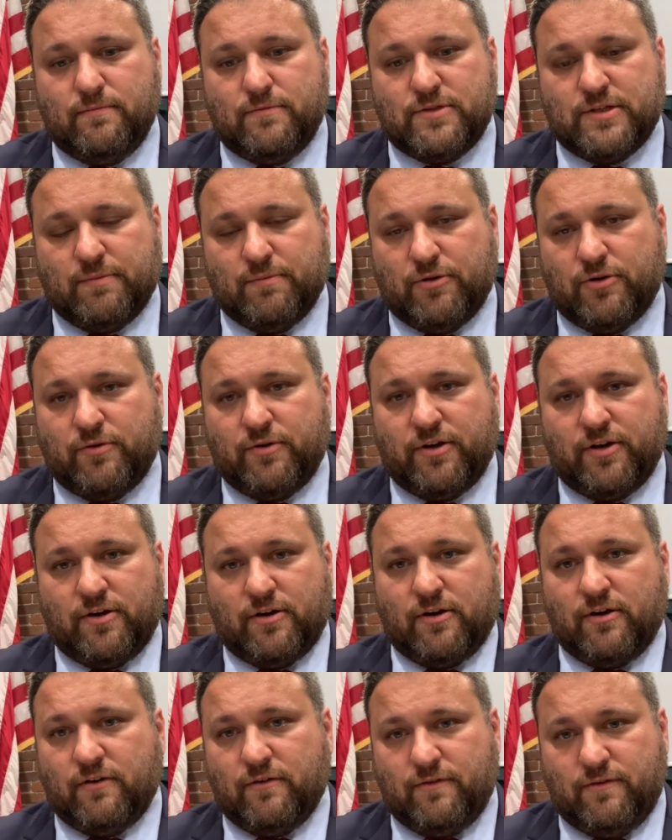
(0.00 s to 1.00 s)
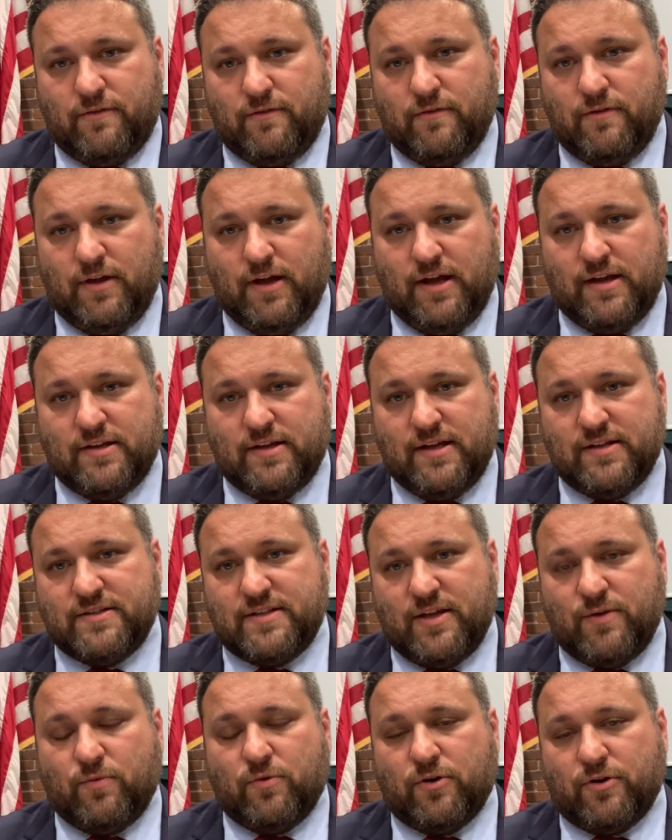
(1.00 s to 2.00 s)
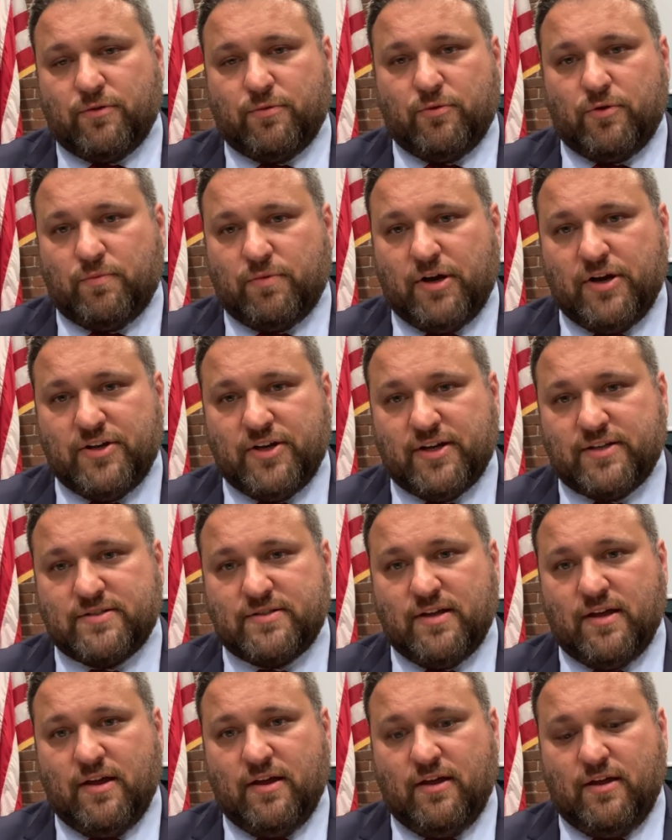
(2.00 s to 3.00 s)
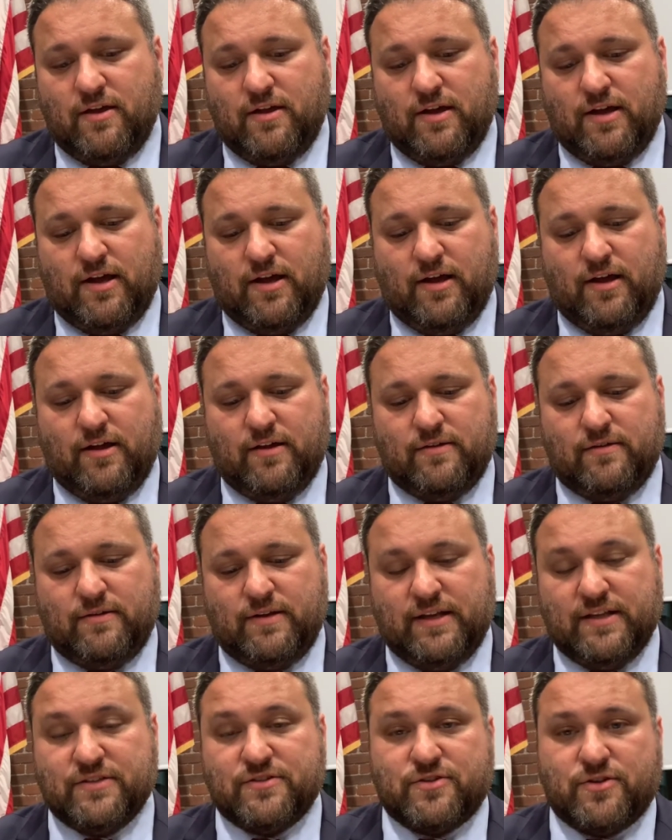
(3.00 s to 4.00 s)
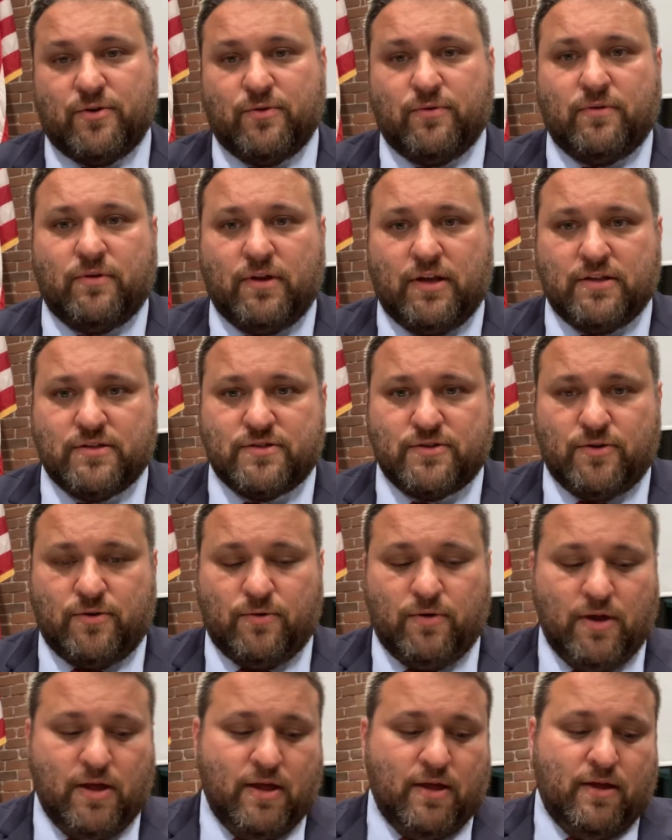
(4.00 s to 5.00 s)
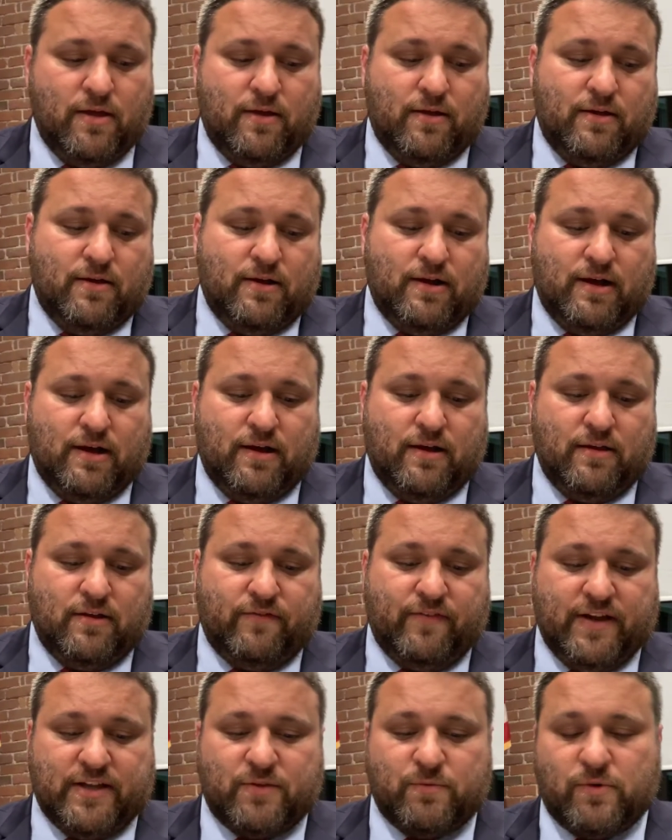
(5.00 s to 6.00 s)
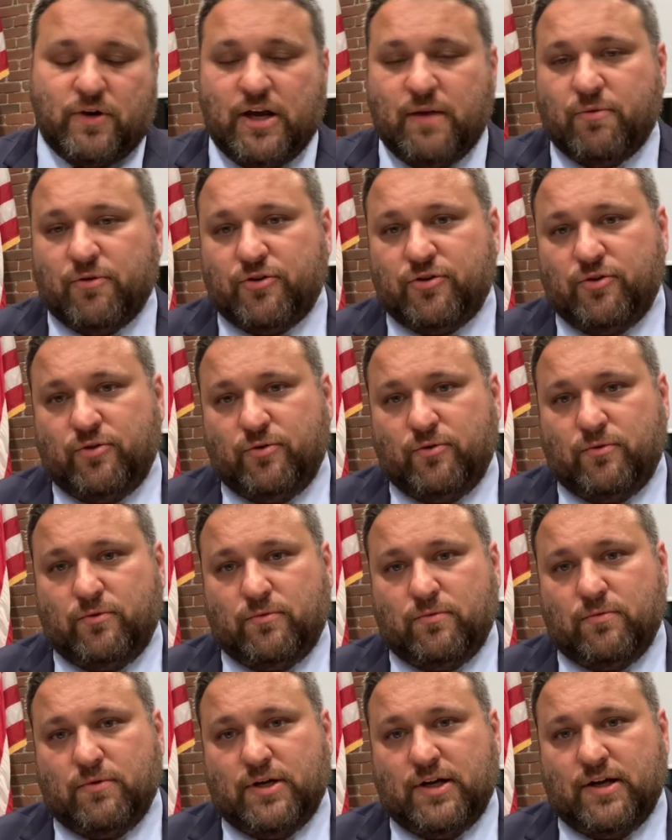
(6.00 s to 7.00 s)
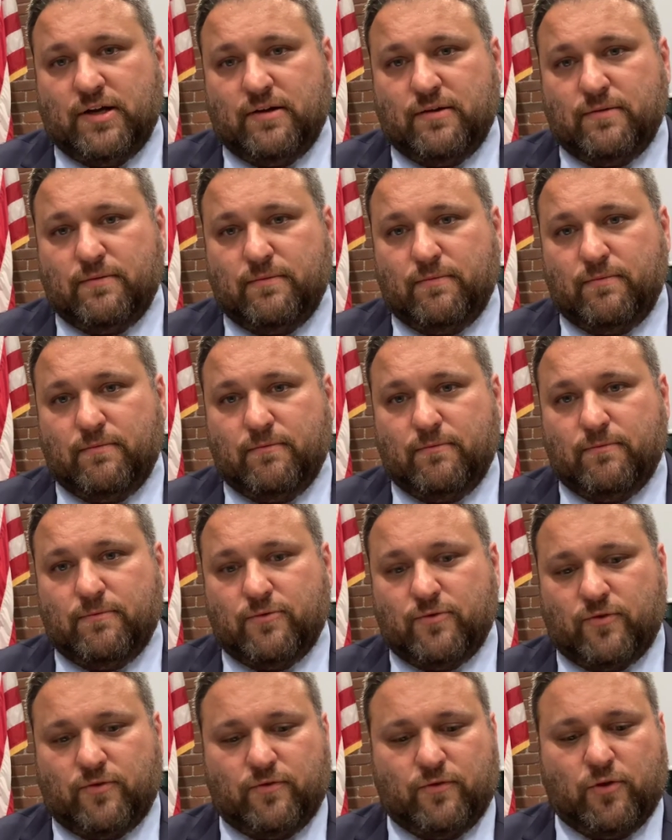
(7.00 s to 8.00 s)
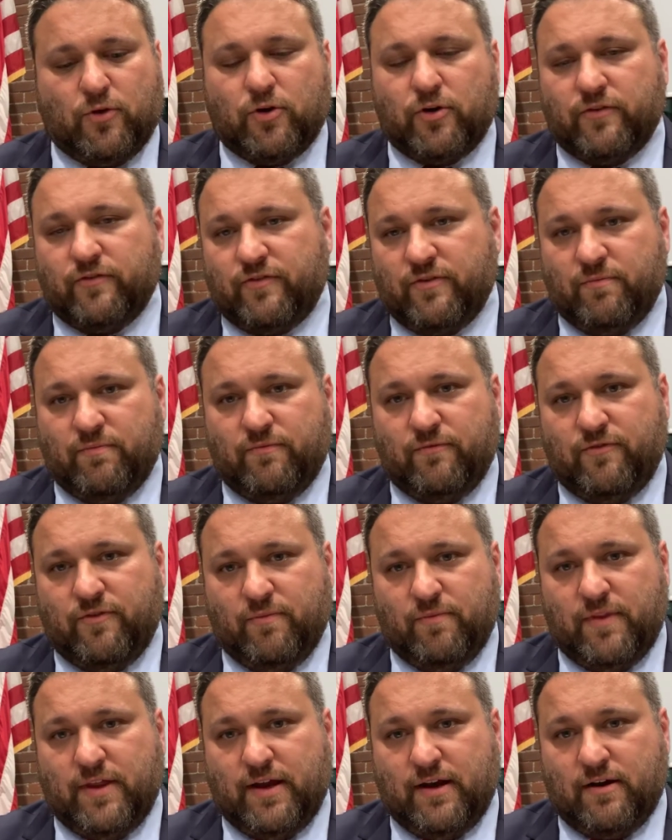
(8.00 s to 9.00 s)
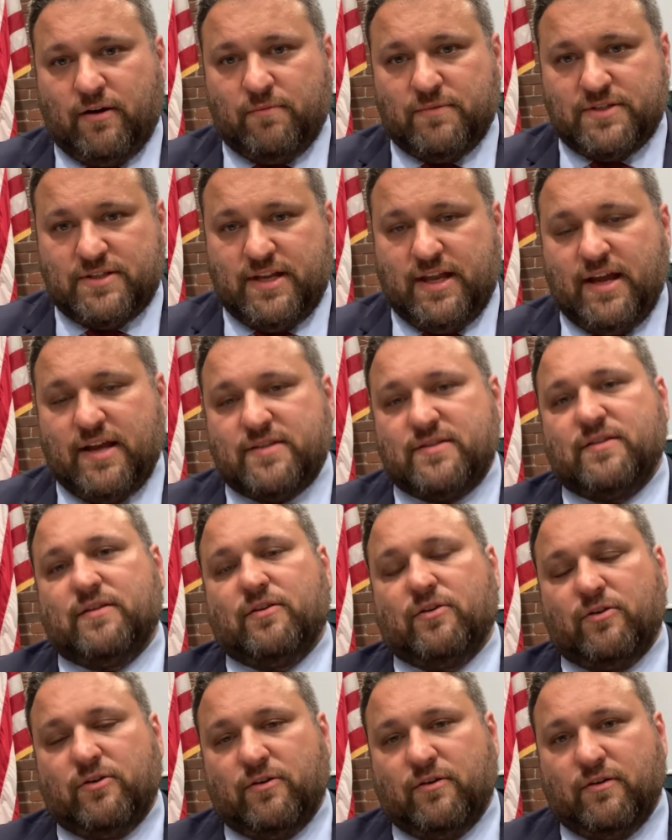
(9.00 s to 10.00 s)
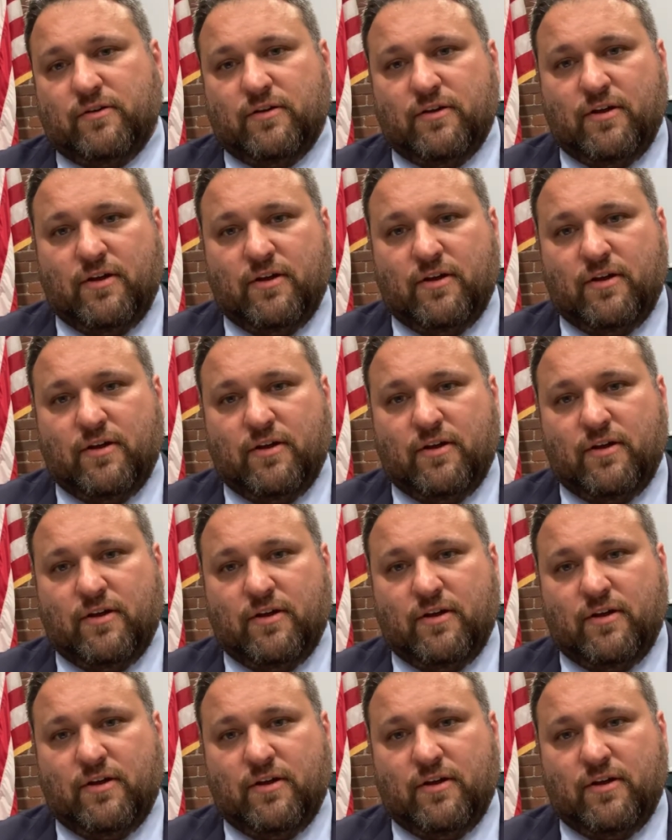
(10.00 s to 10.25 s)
learning curve as they worked through the projects in Stoughton. And so the fact that we're able to sort of learn from their mistakes and learn